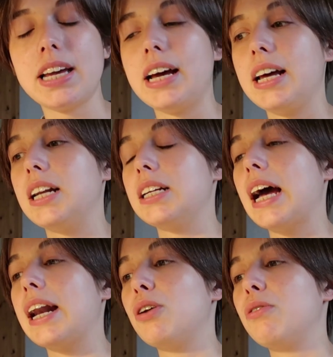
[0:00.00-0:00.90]
and
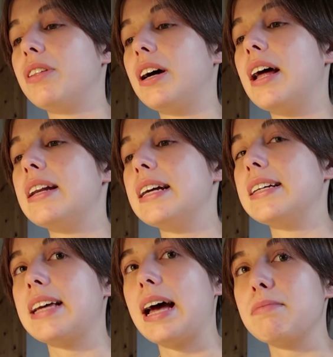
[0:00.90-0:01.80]
I know that
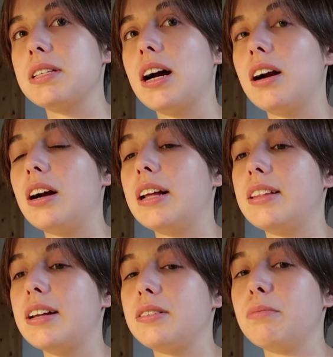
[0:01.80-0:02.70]
exams are at
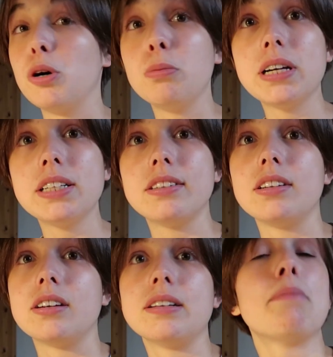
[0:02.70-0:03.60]
that moment
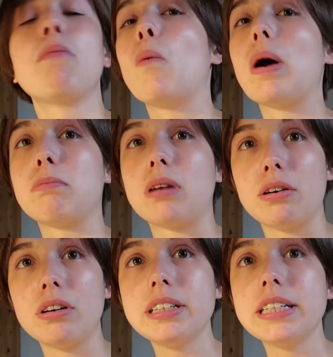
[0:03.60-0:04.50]
the number one
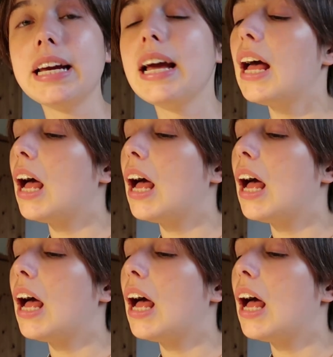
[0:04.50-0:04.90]
priority,